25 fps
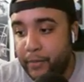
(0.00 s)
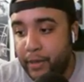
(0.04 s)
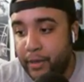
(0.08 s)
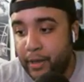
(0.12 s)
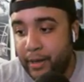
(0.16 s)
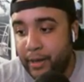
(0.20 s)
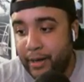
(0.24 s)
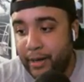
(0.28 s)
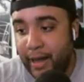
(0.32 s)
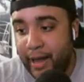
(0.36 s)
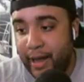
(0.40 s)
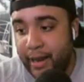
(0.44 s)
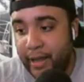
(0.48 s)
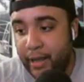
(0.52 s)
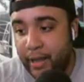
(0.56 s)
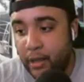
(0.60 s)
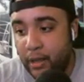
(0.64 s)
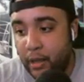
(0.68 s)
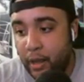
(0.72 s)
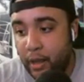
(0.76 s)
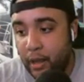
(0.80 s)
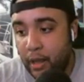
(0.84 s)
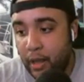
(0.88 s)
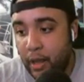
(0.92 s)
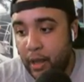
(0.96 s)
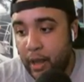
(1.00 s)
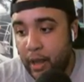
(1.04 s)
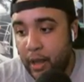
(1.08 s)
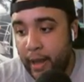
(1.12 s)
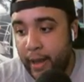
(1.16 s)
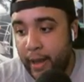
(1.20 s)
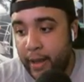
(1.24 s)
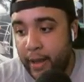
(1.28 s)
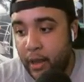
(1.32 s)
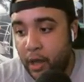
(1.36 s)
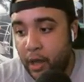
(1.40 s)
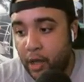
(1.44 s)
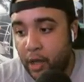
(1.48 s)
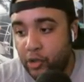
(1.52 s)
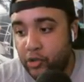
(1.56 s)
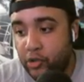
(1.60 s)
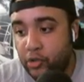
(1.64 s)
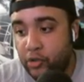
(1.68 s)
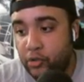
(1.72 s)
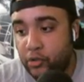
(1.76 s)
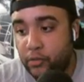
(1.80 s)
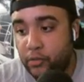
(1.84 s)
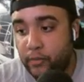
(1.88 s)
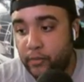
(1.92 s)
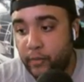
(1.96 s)
gliding
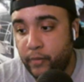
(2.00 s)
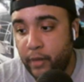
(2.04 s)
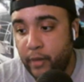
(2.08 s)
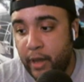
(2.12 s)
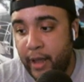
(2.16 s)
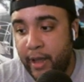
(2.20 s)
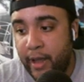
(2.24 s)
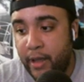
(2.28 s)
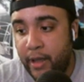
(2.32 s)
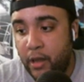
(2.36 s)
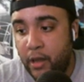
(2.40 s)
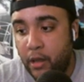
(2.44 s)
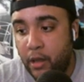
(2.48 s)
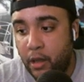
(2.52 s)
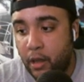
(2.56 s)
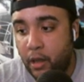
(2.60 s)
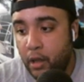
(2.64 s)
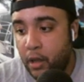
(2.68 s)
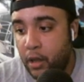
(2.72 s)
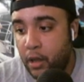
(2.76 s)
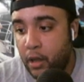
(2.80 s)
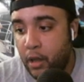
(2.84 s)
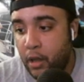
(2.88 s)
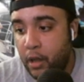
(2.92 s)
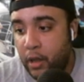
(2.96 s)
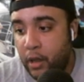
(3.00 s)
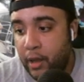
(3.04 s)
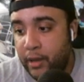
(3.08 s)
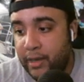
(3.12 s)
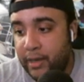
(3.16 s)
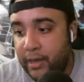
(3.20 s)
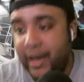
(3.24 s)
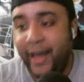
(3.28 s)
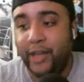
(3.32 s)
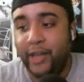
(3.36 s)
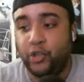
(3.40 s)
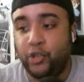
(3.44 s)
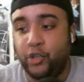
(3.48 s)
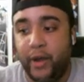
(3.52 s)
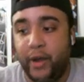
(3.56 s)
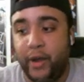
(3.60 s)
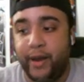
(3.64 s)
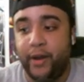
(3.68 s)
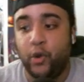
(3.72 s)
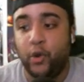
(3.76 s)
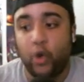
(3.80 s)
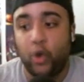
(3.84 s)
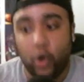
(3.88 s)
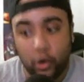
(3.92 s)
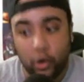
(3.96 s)
a
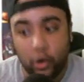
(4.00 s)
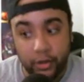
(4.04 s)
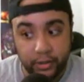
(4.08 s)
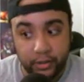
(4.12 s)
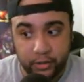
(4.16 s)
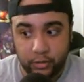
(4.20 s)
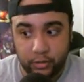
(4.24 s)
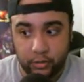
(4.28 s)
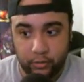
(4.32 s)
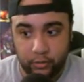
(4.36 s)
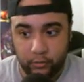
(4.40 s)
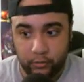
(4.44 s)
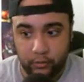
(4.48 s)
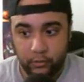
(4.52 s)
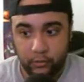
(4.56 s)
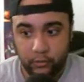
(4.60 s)
castrated horse.